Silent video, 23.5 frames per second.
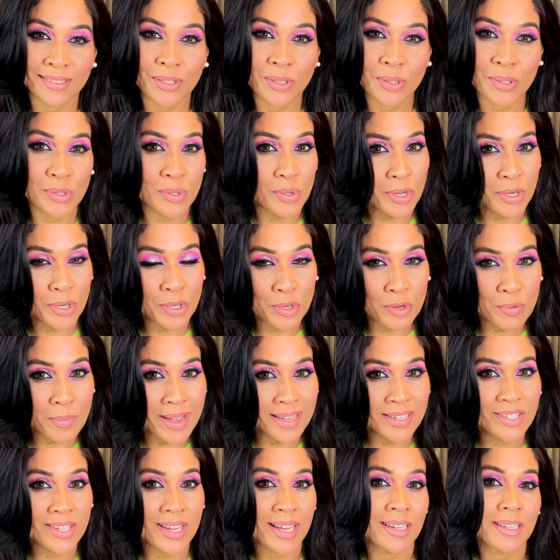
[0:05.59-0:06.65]
Those who are new to my
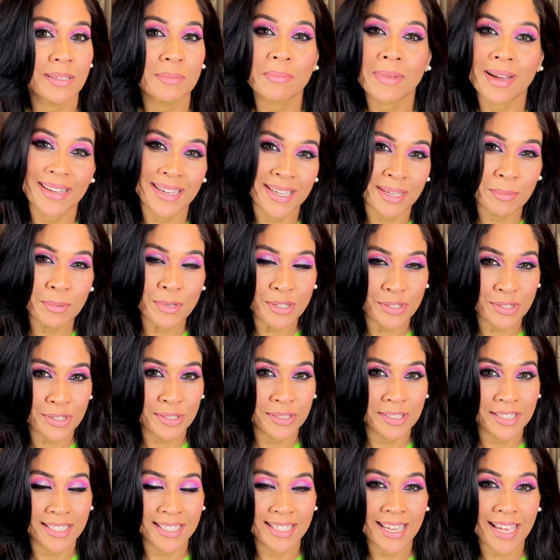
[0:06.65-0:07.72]
channel, my name is
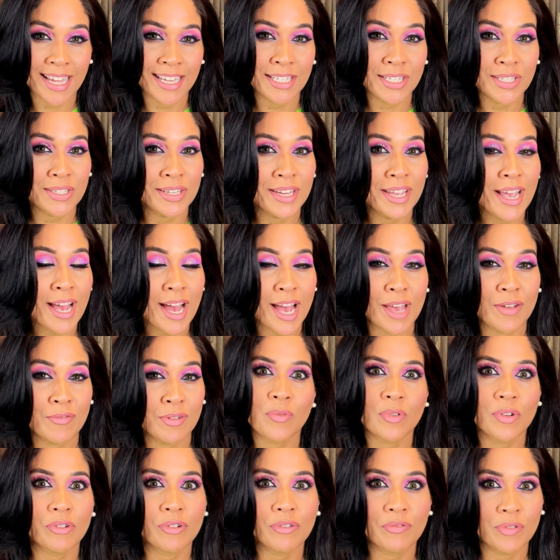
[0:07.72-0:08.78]
Shruti and today I have
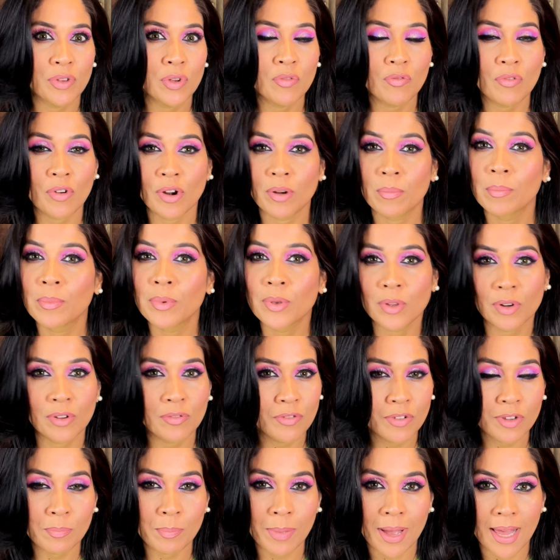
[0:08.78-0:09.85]
a review for a
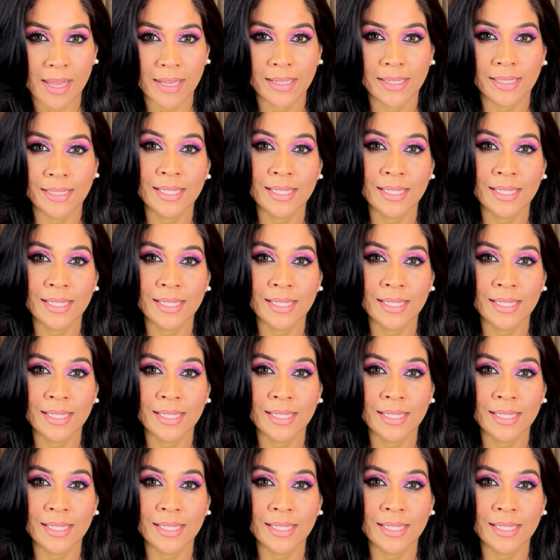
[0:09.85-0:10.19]
beautiful palette,